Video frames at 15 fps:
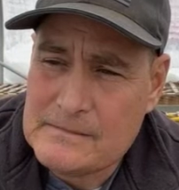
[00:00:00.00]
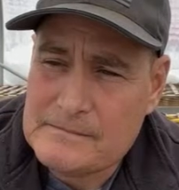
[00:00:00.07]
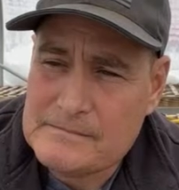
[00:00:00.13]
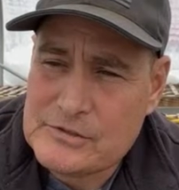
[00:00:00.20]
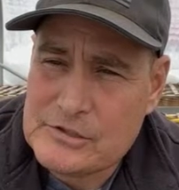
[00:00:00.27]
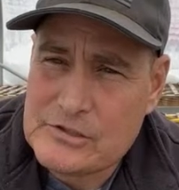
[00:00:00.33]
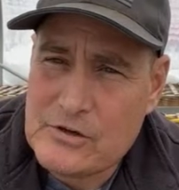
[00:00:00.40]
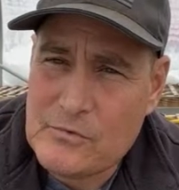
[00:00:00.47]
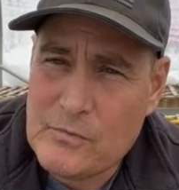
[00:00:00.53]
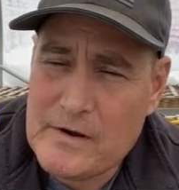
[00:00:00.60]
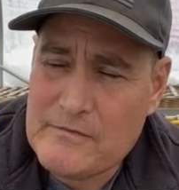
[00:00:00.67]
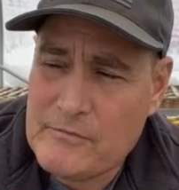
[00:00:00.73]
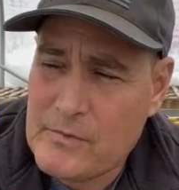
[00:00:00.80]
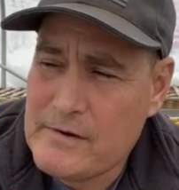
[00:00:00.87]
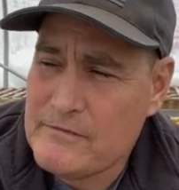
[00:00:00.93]
So
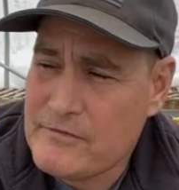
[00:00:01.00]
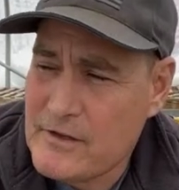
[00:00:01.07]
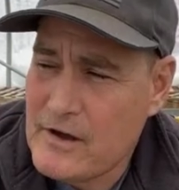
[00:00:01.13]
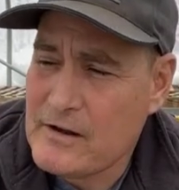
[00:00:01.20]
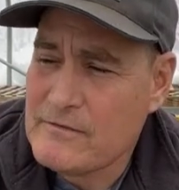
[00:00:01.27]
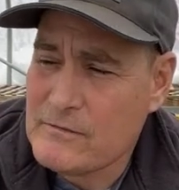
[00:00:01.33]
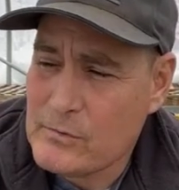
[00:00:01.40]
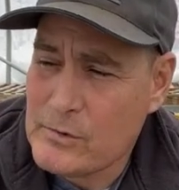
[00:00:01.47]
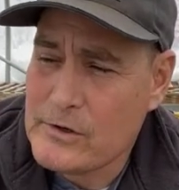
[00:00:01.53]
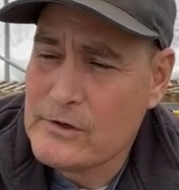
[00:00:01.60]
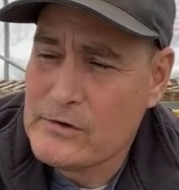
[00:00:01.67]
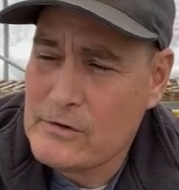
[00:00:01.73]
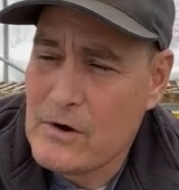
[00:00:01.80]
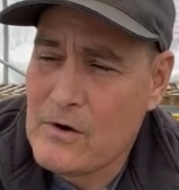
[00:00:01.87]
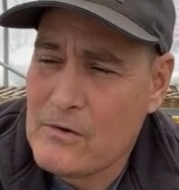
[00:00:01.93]
we've thought
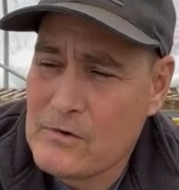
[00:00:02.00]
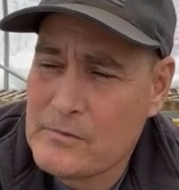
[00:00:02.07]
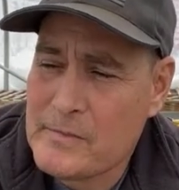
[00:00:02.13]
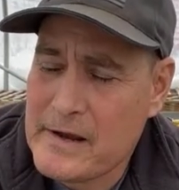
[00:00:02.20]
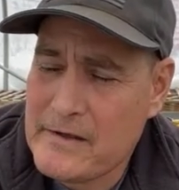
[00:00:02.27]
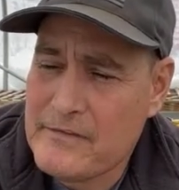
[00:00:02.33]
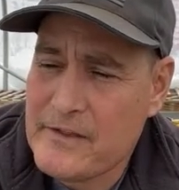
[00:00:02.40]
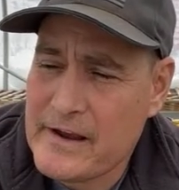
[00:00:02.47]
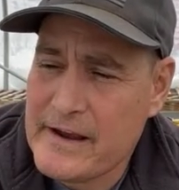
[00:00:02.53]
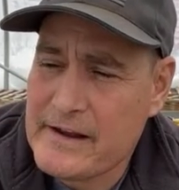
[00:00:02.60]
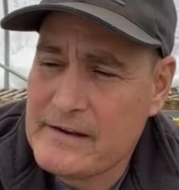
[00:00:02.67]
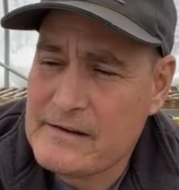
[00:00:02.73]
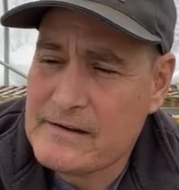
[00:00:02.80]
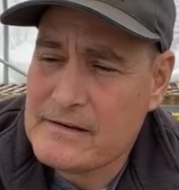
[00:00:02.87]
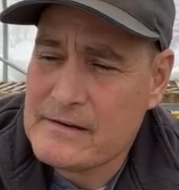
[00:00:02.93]
real hard about that.
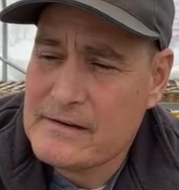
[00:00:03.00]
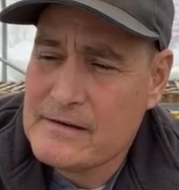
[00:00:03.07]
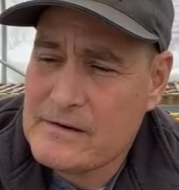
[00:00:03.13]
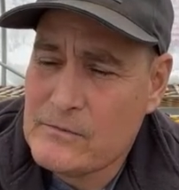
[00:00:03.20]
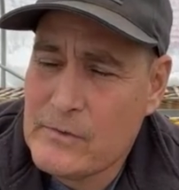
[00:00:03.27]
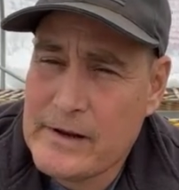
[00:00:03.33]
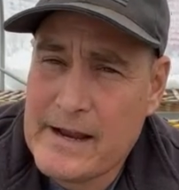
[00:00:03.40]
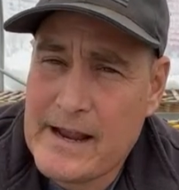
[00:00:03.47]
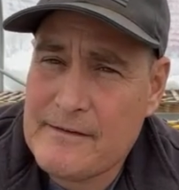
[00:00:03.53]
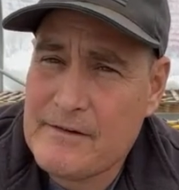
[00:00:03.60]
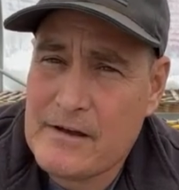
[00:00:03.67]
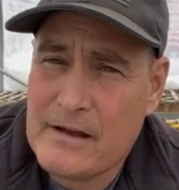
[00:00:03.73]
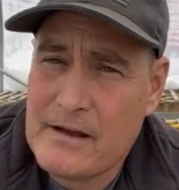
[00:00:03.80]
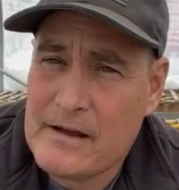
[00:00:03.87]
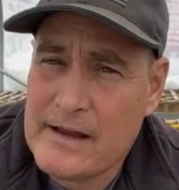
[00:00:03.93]
We'd have
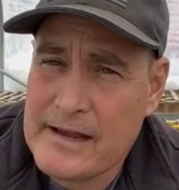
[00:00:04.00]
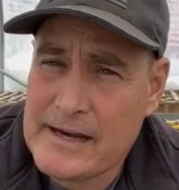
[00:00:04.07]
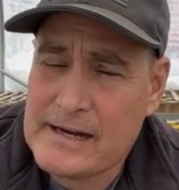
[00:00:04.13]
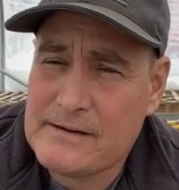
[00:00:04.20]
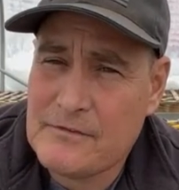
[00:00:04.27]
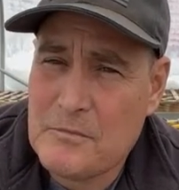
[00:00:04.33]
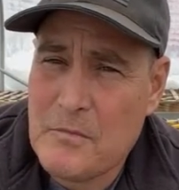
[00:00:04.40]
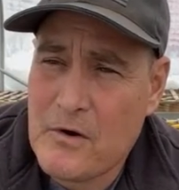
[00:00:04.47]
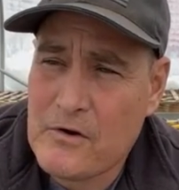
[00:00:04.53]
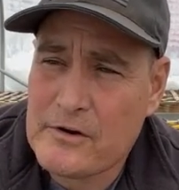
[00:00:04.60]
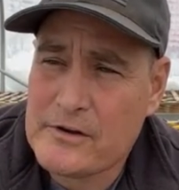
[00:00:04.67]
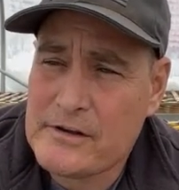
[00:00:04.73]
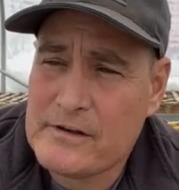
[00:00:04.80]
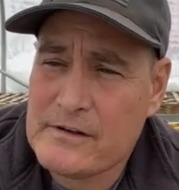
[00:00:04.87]
a heck of a market.